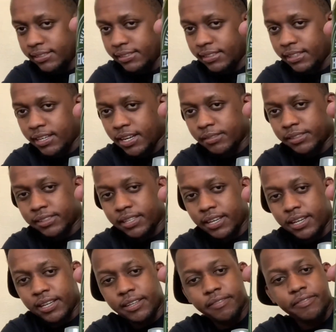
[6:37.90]
You know what I'm
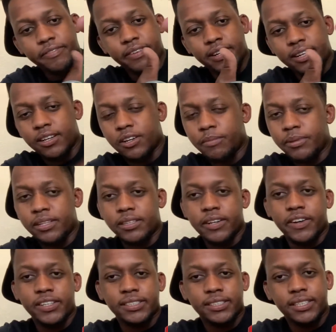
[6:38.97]
saying? Feeling a little bit
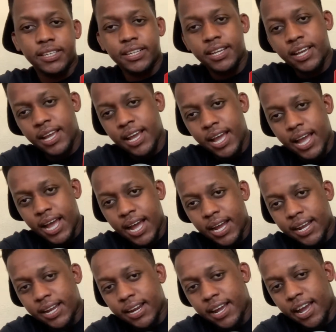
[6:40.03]
thirsty. I
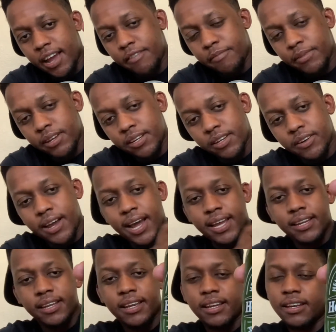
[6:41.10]
gotta have me a little
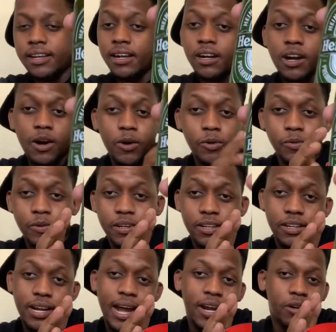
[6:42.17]
Heineken, a cold
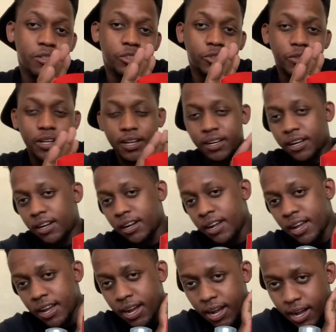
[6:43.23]
one. I don't drink
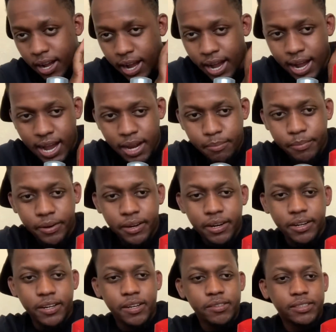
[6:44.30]
hot beer.
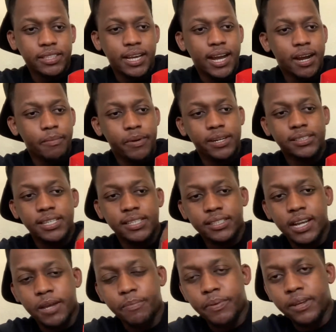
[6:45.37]
You know what I'm saying? Hot beer tastes
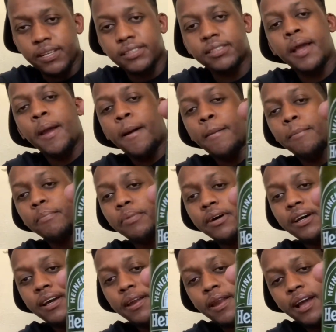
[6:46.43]
like piss.
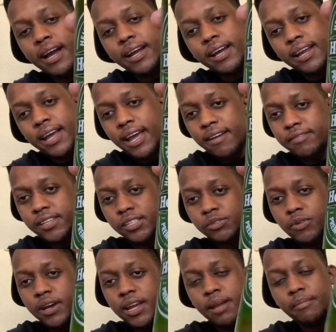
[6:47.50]
But I gotta have this
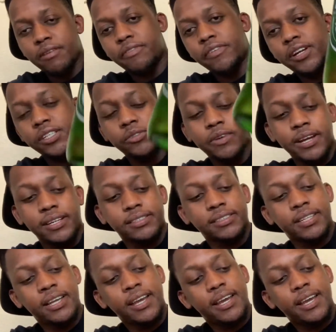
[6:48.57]
right here in my refrigerator.